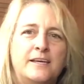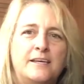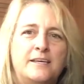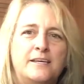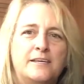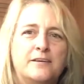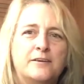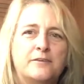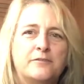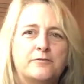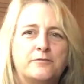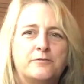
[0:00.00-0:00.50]

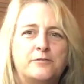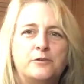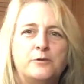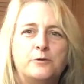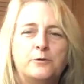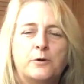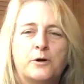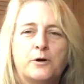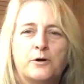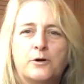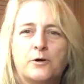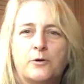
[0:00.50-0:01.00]
if
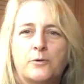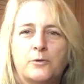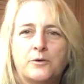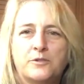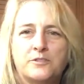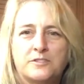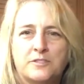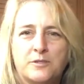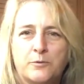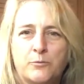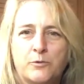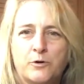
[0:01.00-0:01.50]
you are
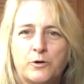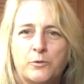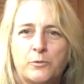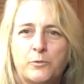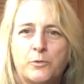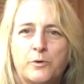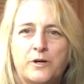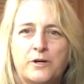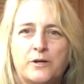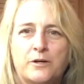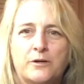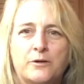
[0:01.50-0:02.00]
going somewhere
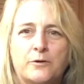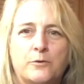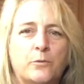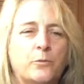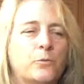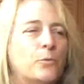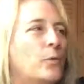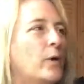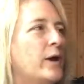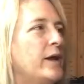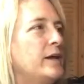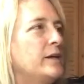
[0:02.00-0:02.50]
where
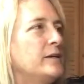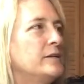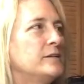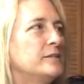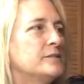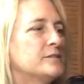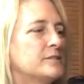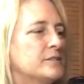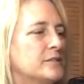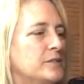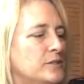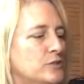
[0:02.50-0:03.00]
weight
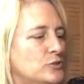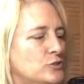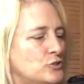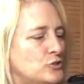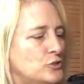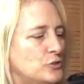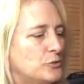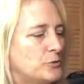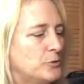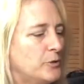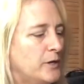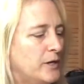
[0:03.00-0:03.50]
is an
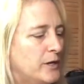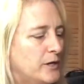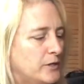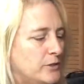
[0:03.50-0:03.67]
issue,